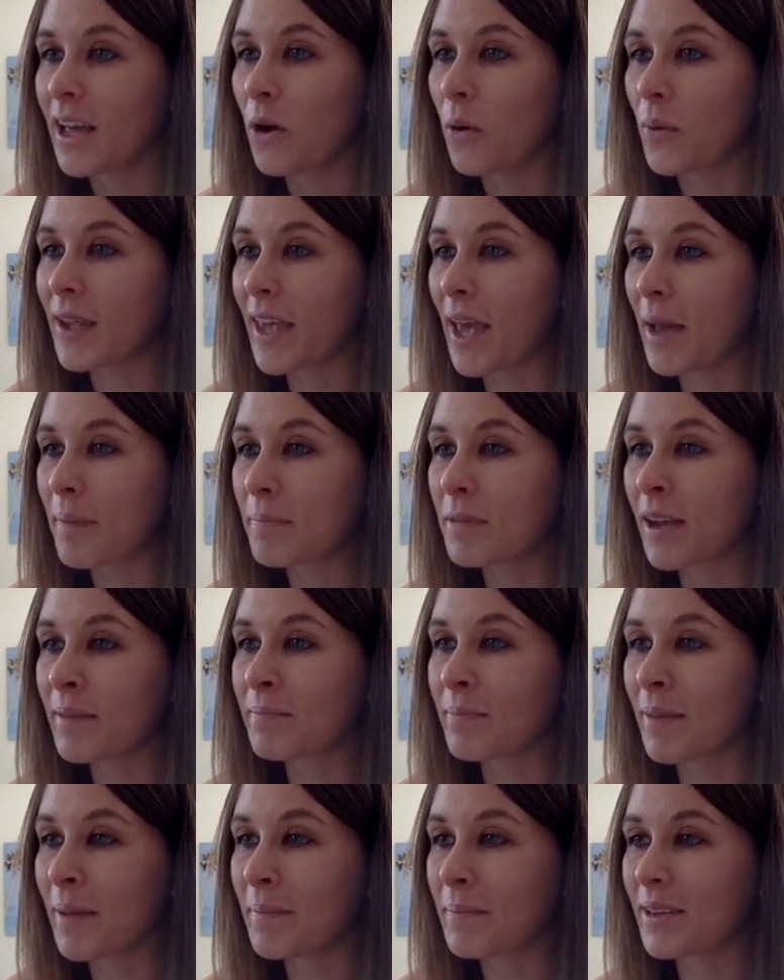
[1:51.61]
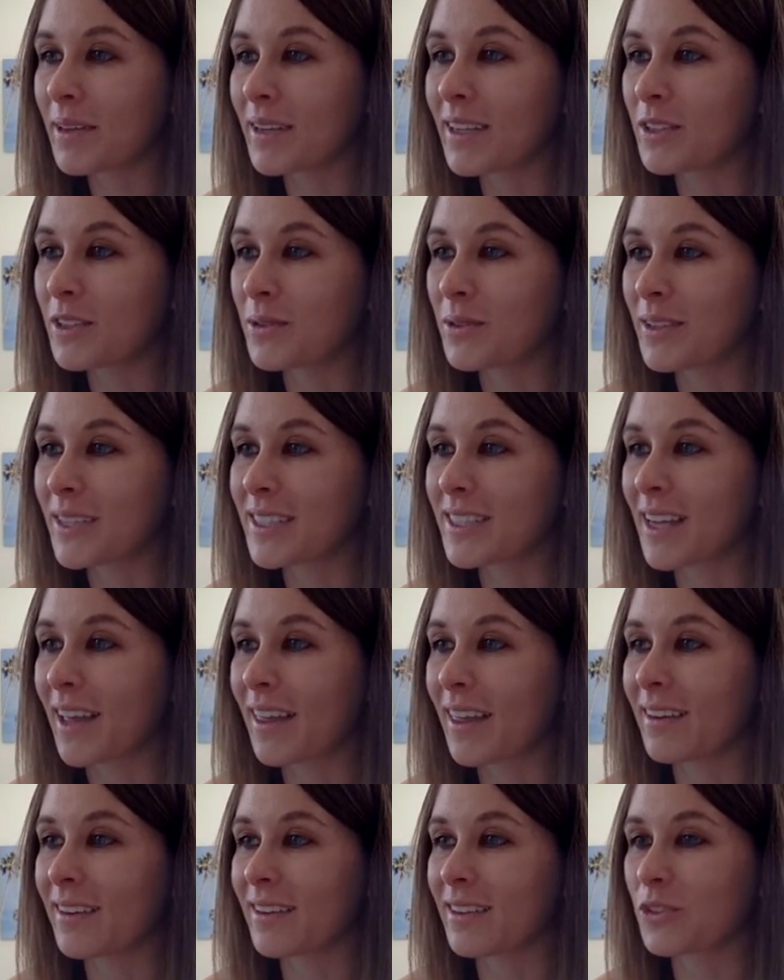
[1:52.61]
We kept on bumping into each
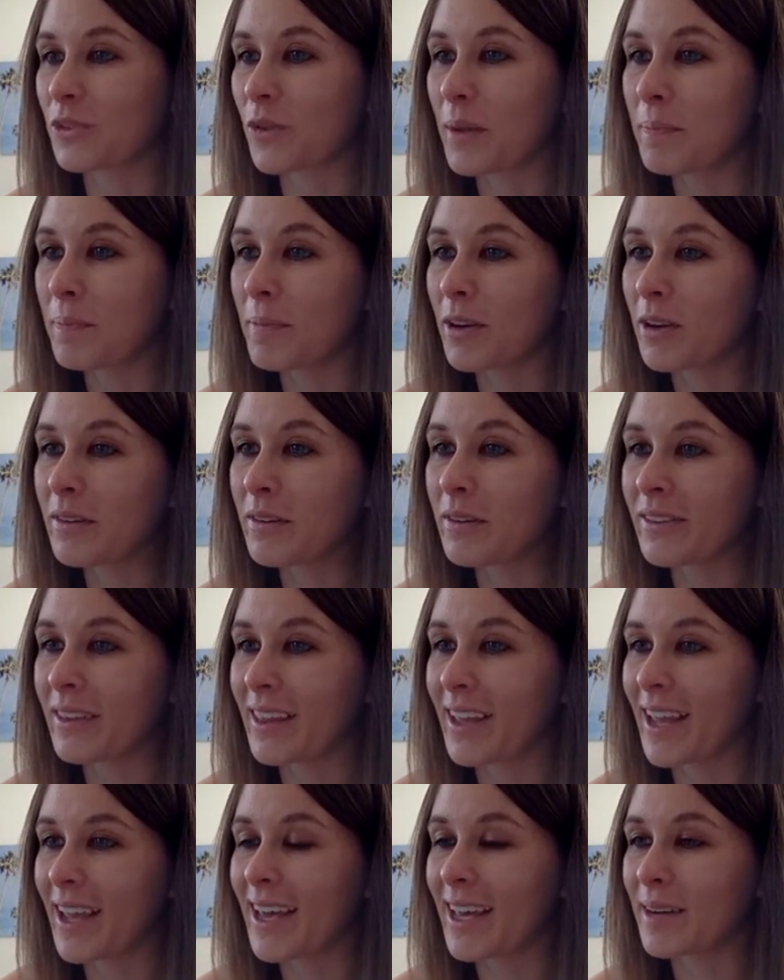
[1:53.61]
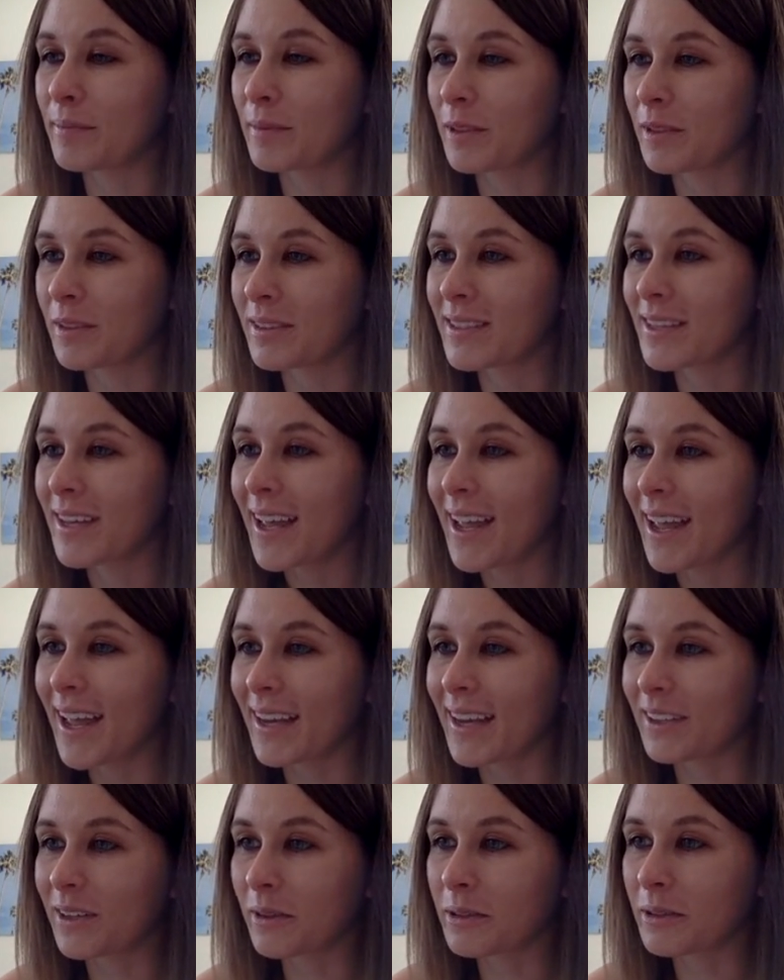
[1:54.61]
other and tripping over the animals,
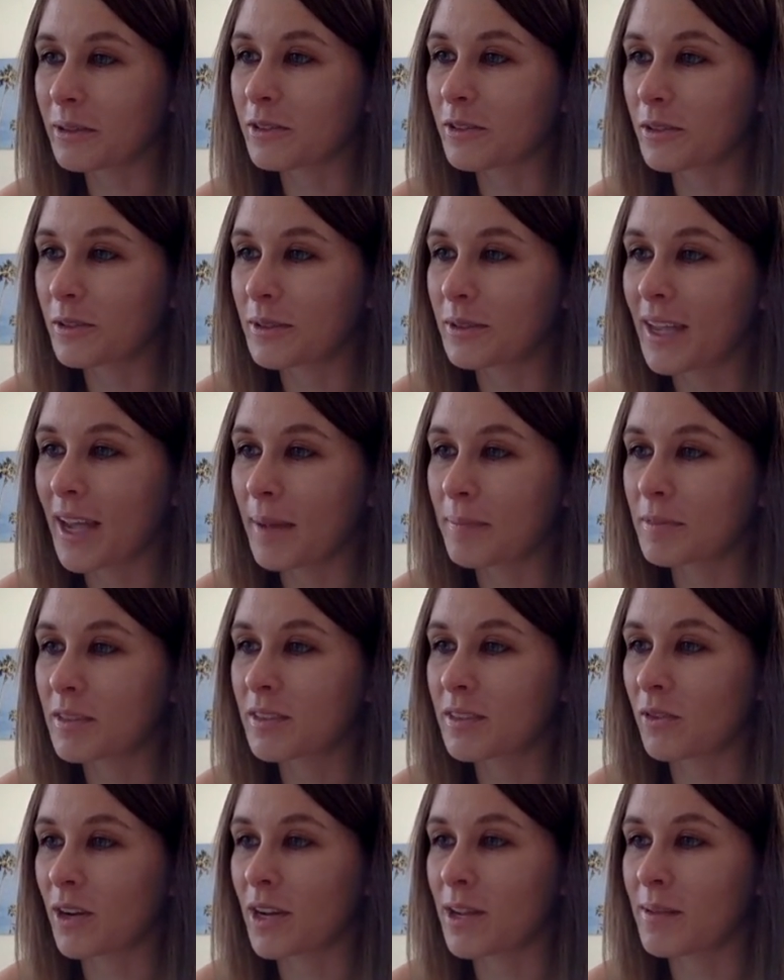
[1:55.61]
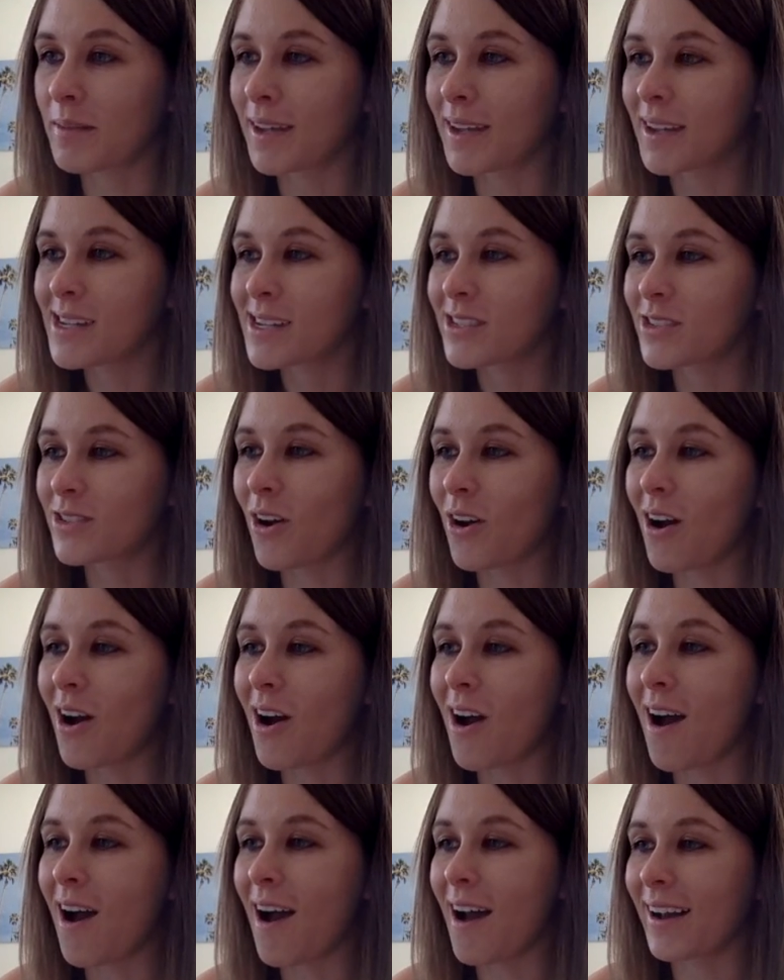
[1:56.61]
and Gertrude kept screaming,
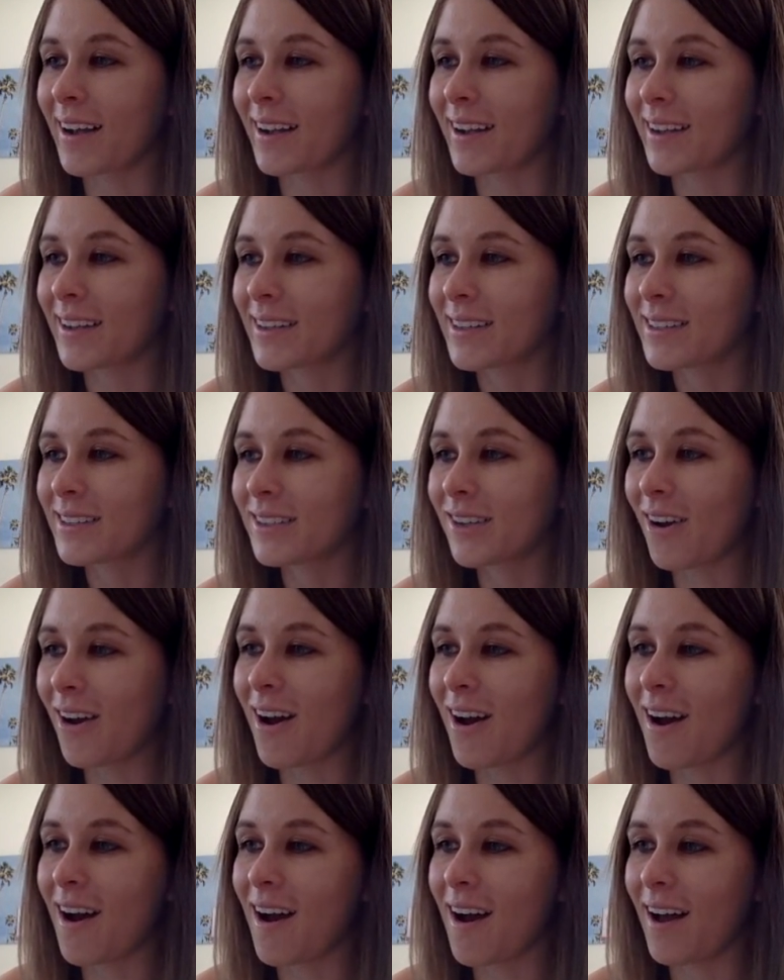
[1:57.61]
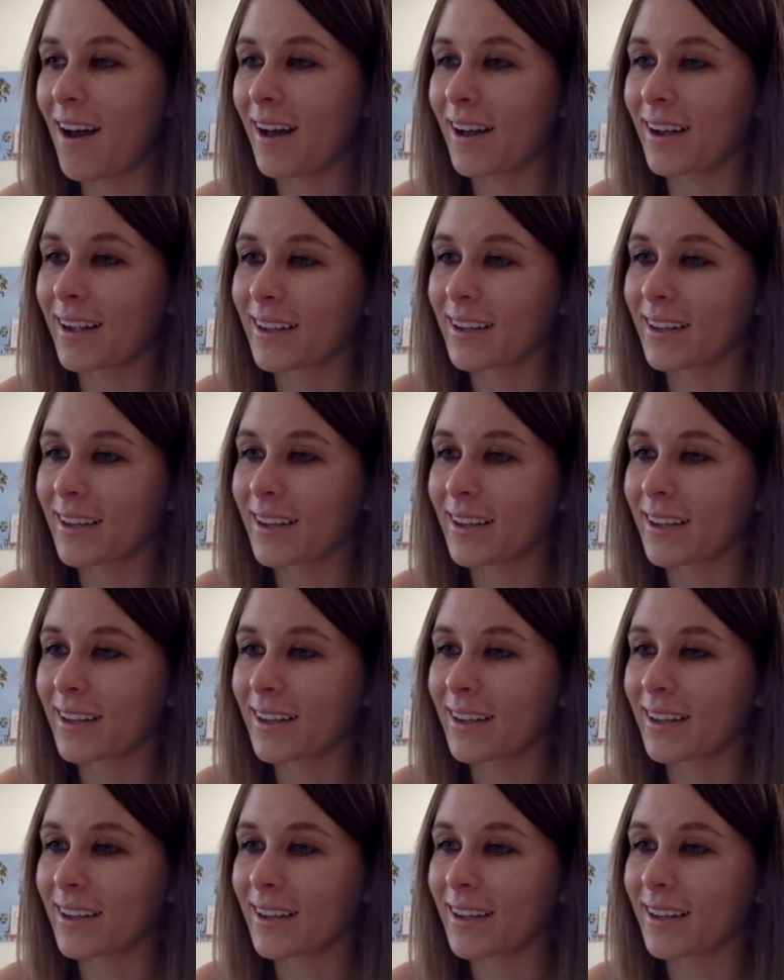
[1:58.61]
Dog! Dog!